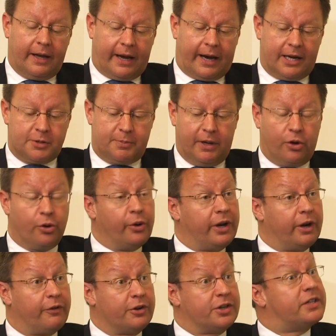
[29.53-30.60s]
and it's been going
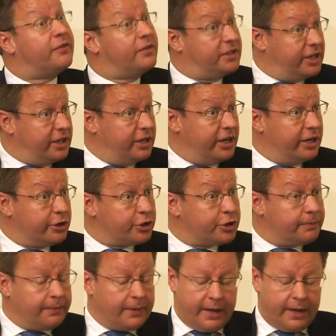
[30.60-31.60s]
now for 17 years.